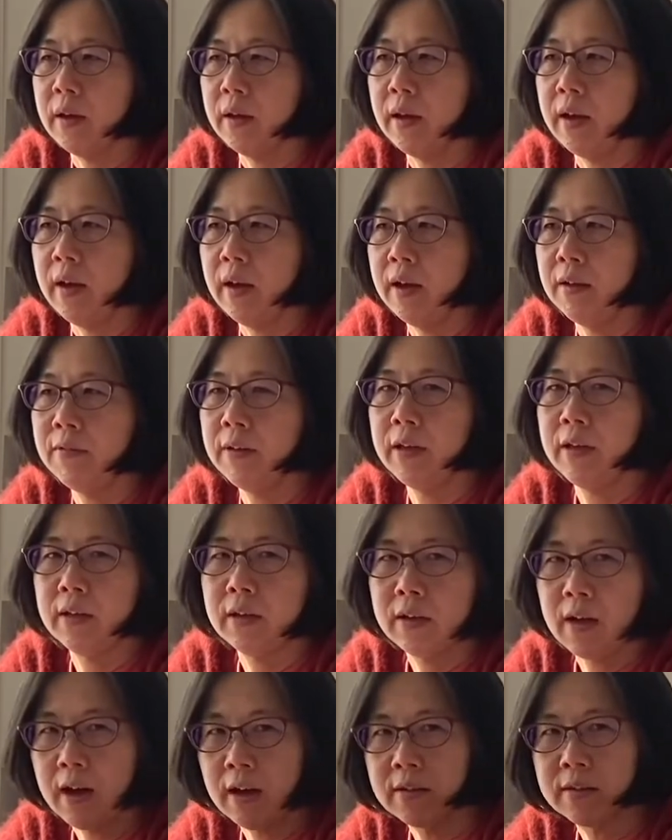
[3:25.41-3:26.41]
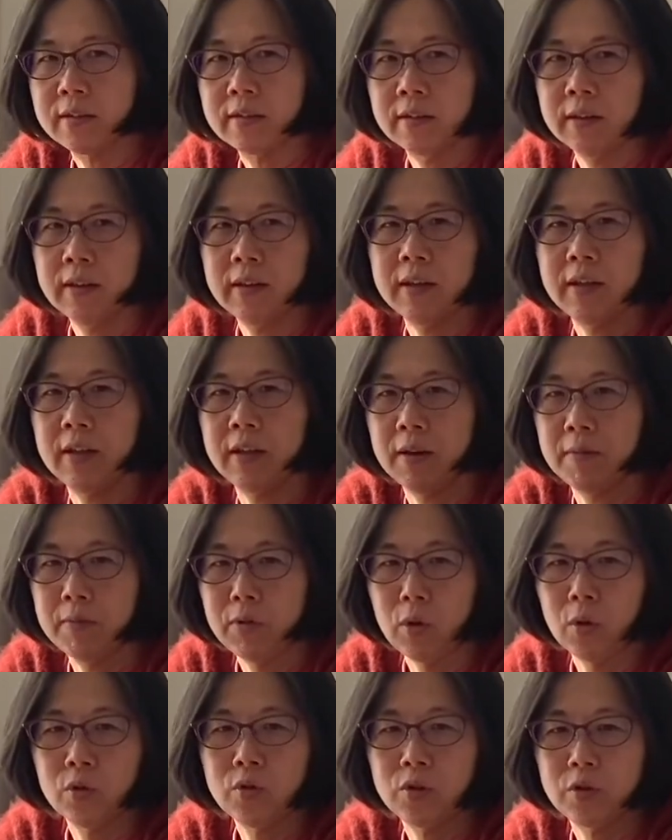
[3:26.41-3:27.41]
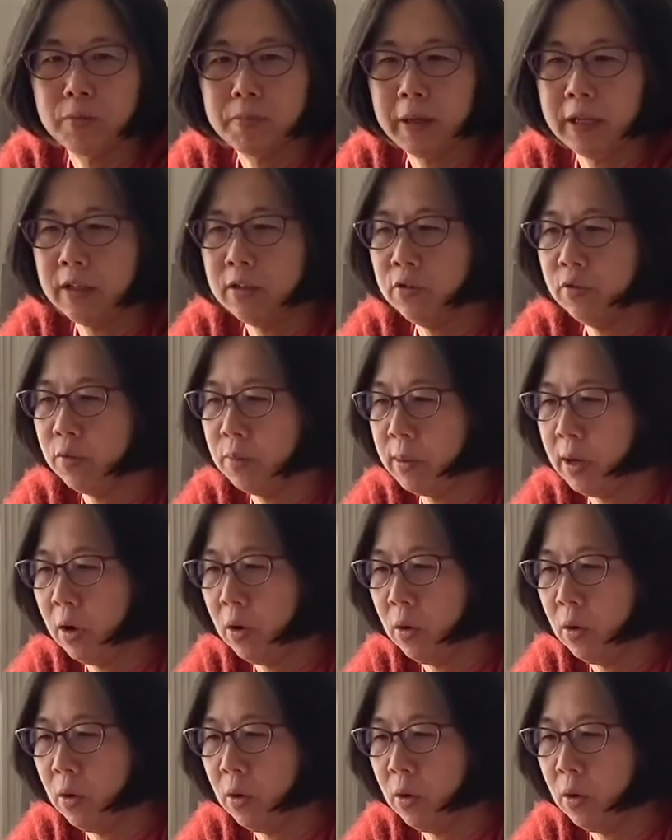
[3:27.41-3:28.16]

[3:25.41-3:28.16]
having constantly have no space for my